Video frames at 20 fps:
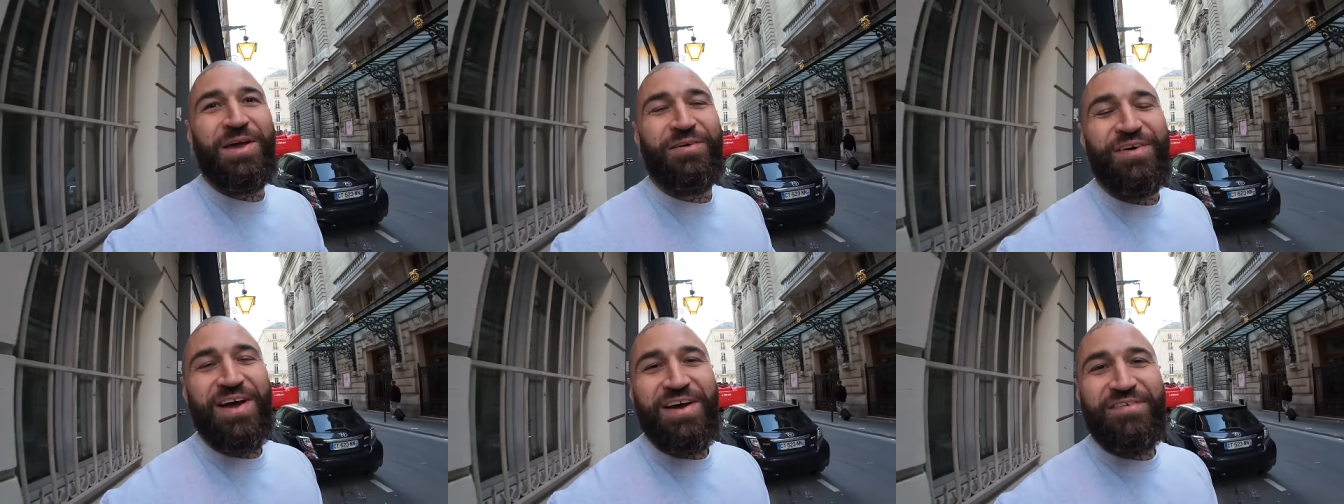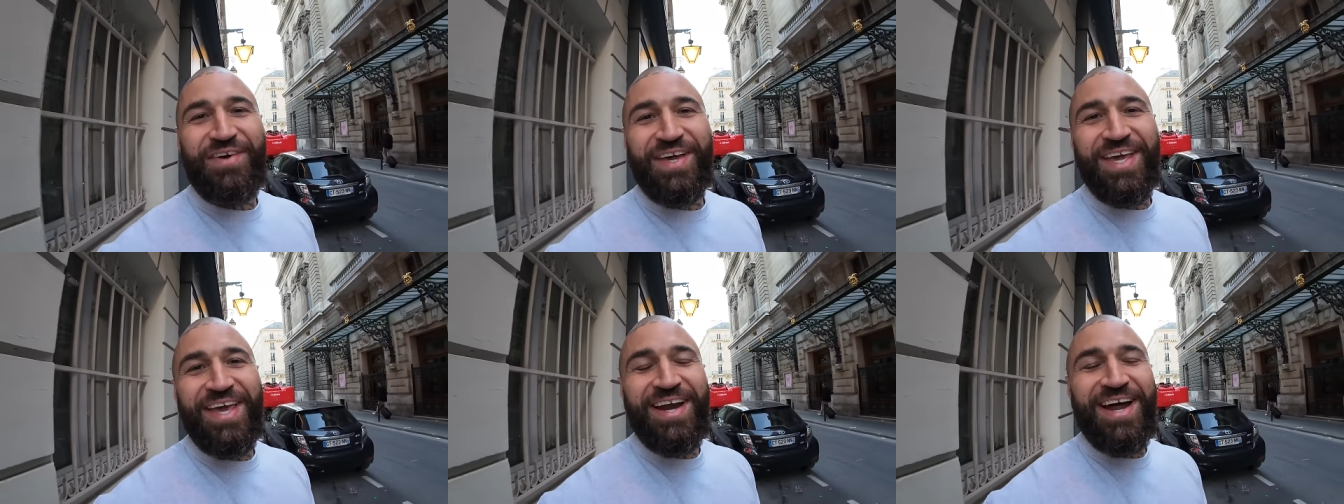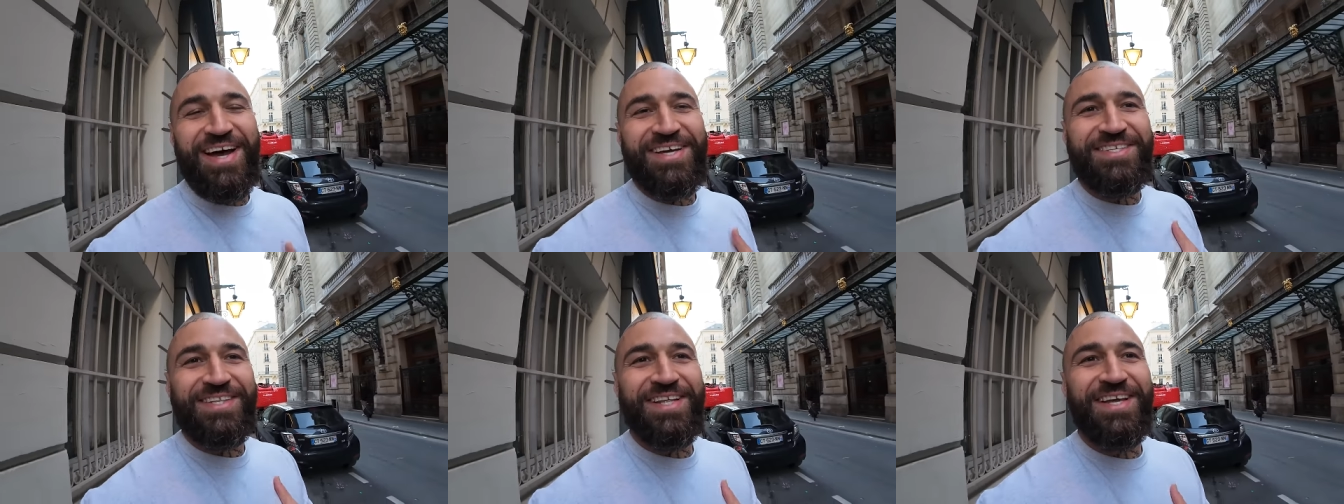If I ever get
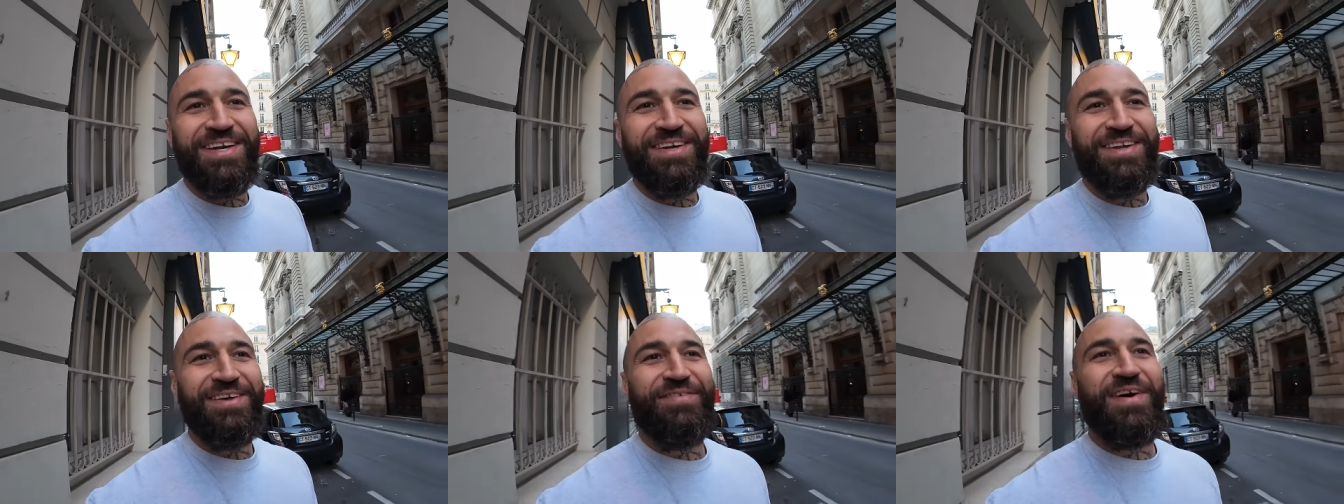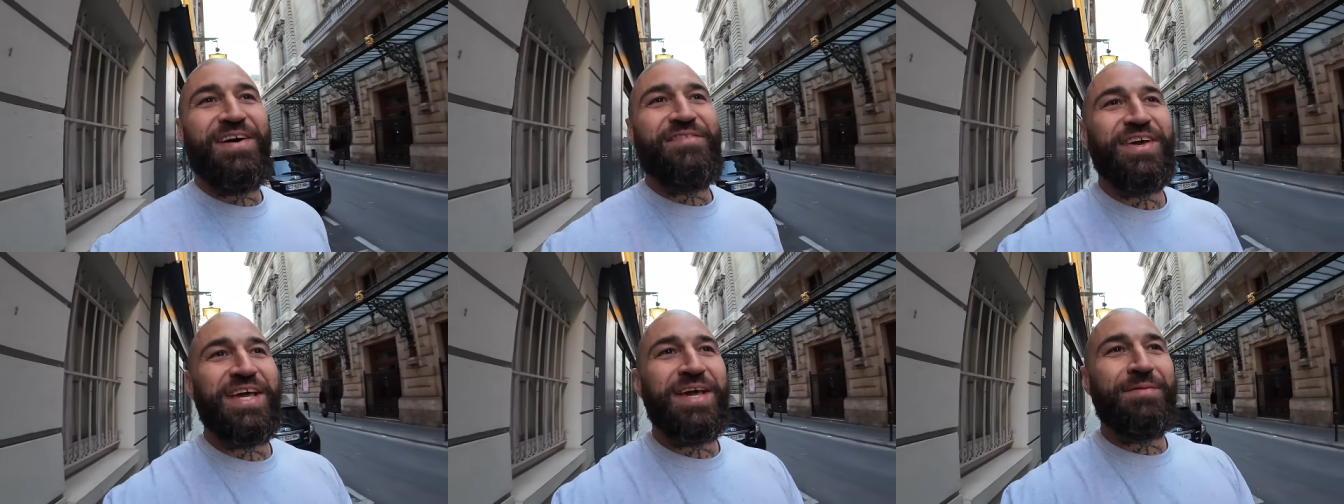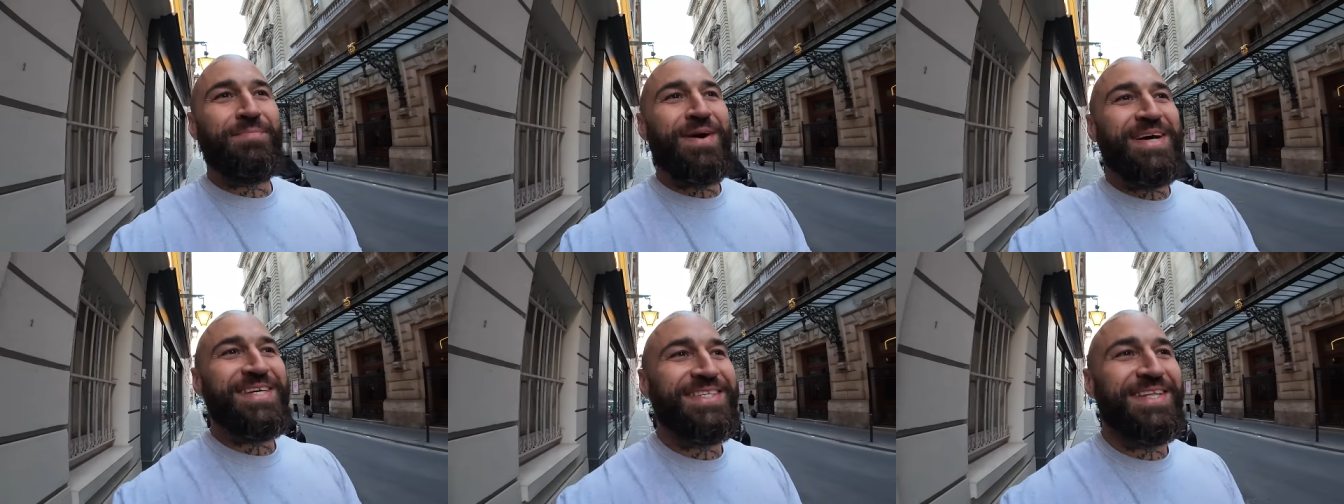usted, if I ever
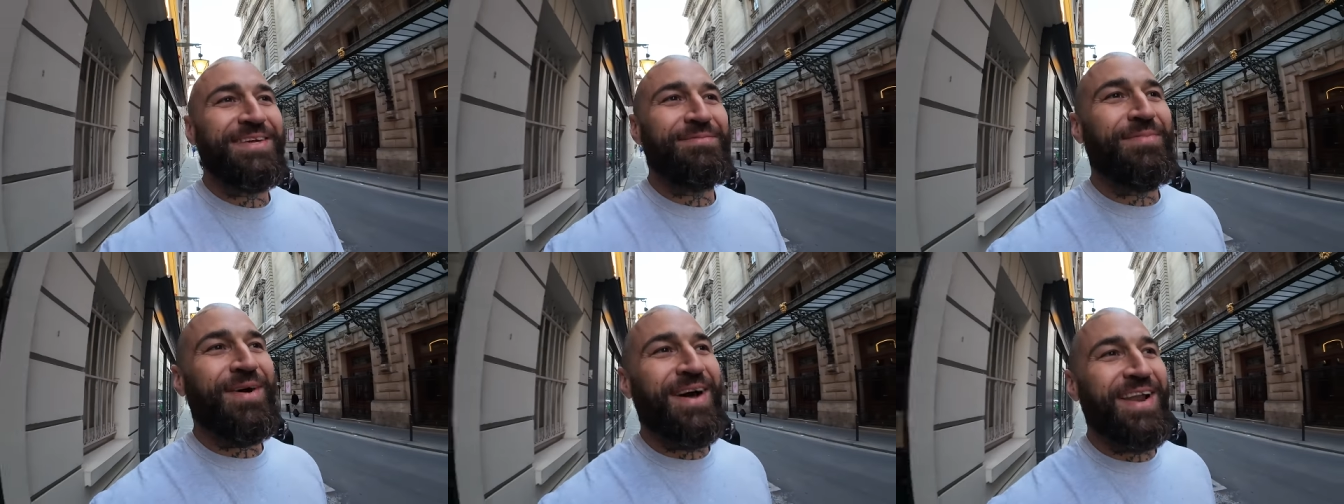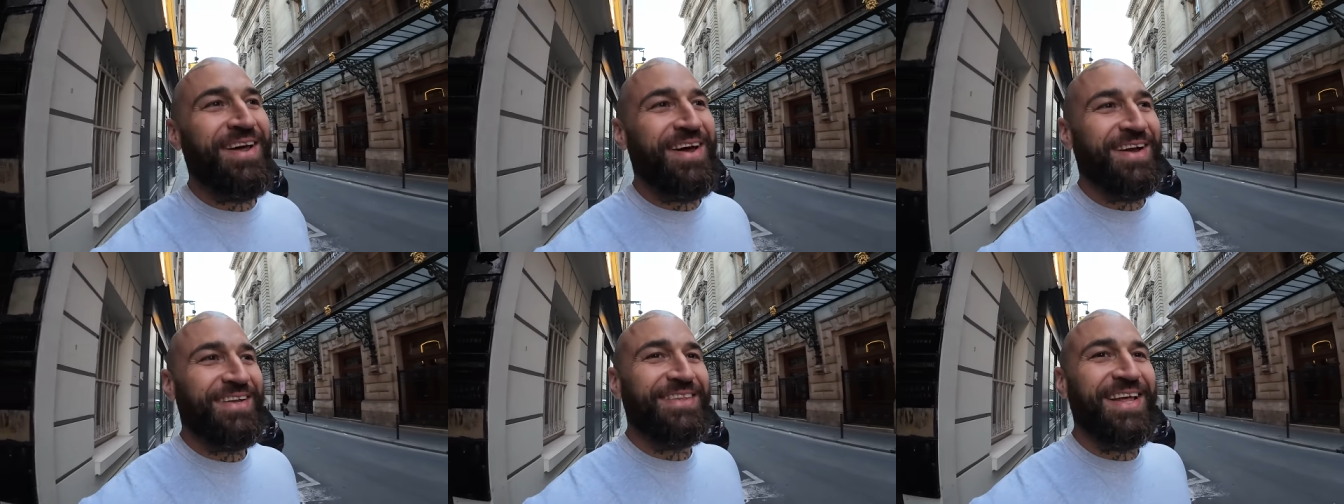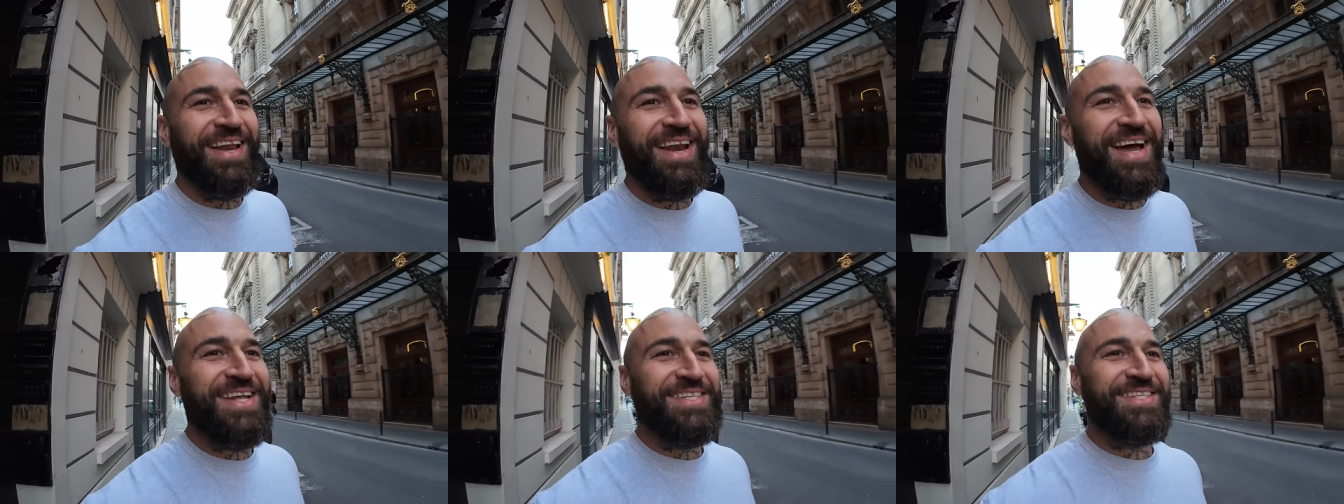get busted by like
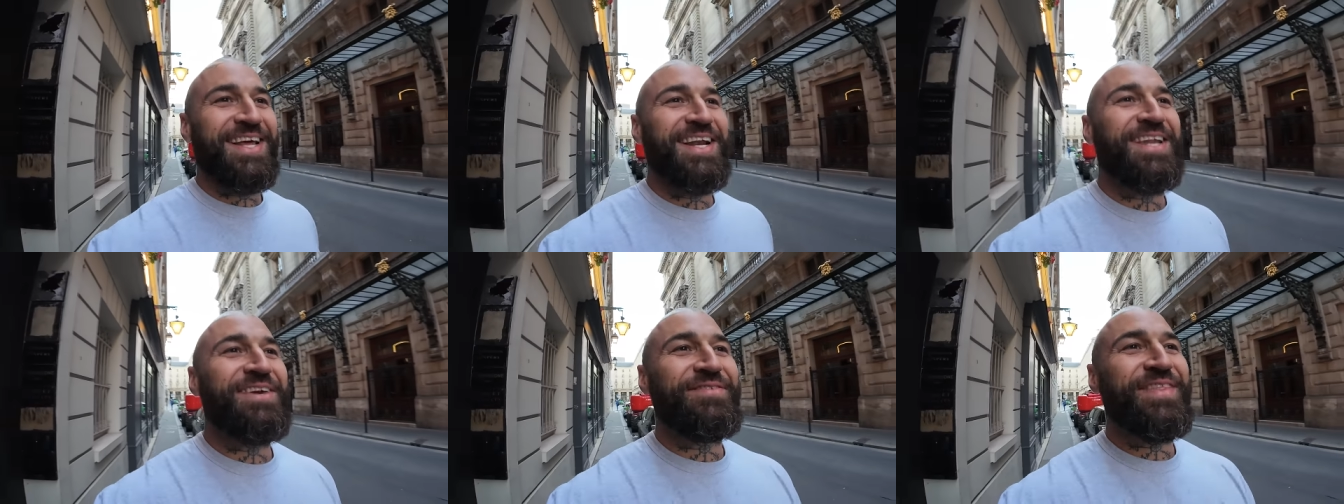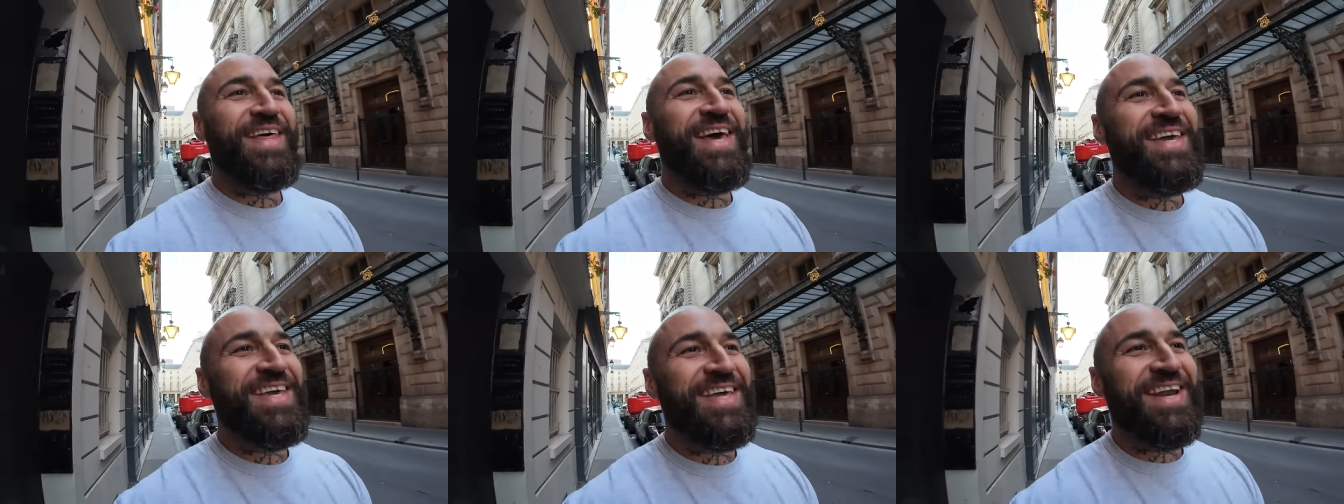the lads that live there,